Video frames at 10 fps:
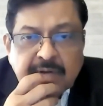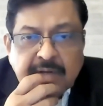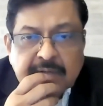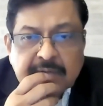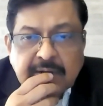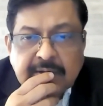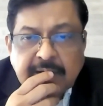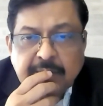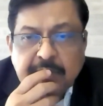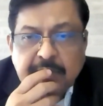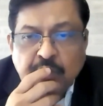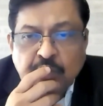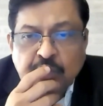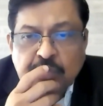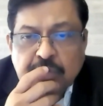that can be
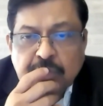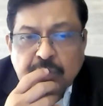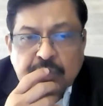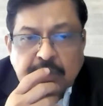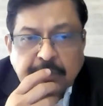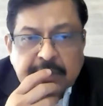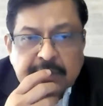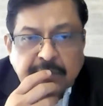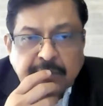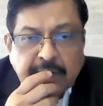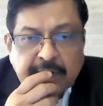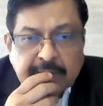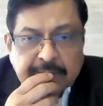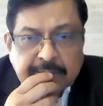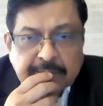used to suppress the
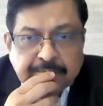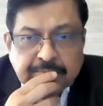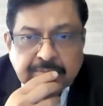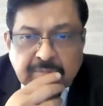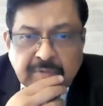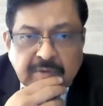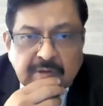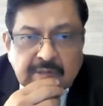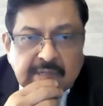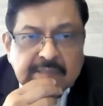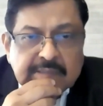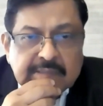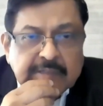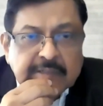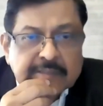fire. And that is
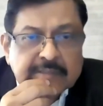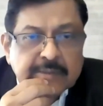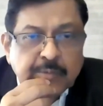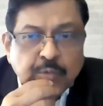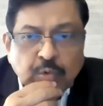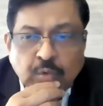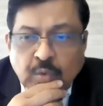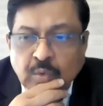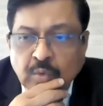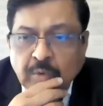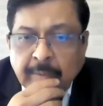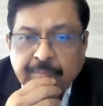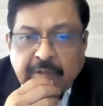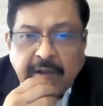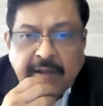serious. If you
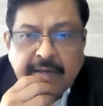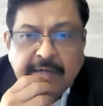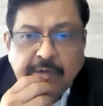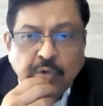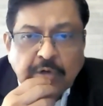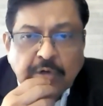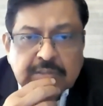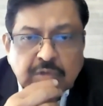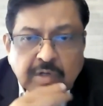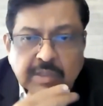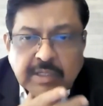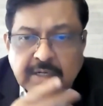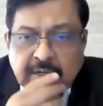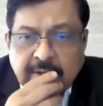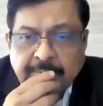highlight to us or
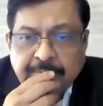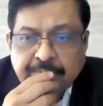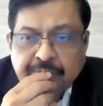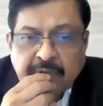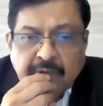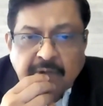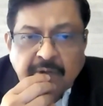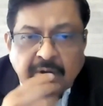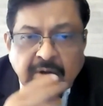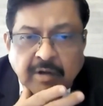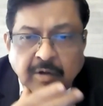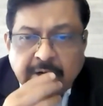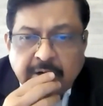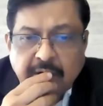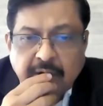the
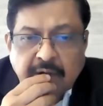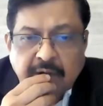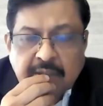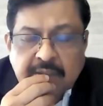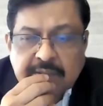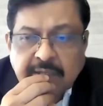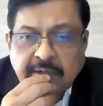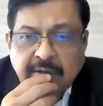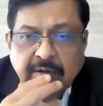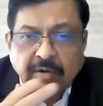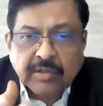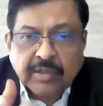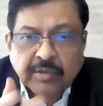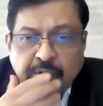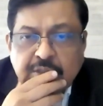government this thing on
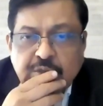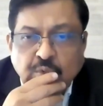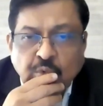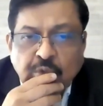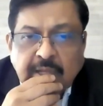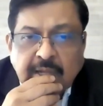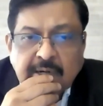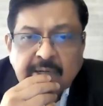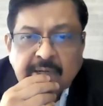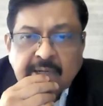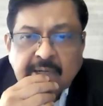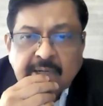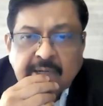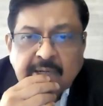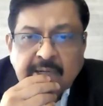the which schools are
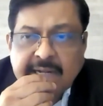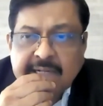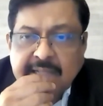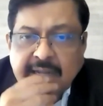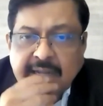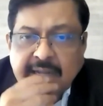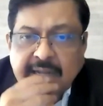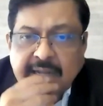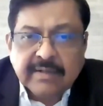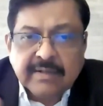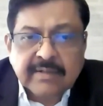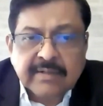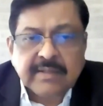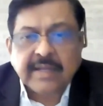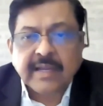lacking in that,
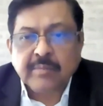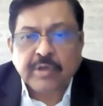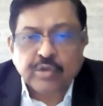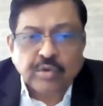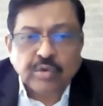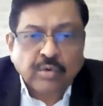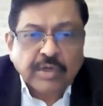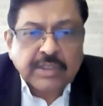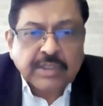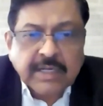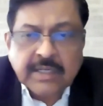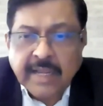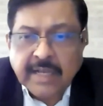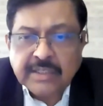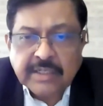they can be issued a notice and
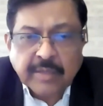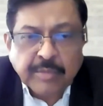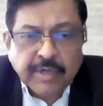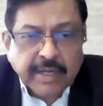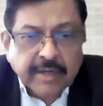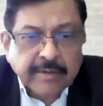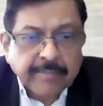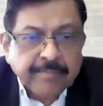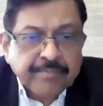the action can be taken.